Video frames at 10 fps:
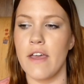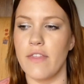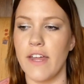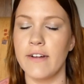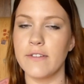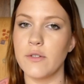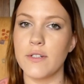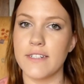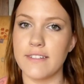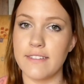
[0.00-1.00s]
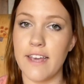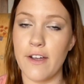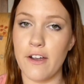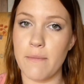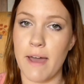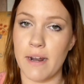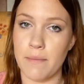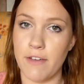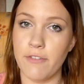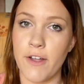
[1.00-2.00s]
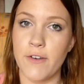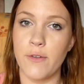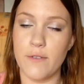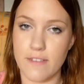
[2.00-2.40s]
Then I was talking to Sarah about it, my friend who's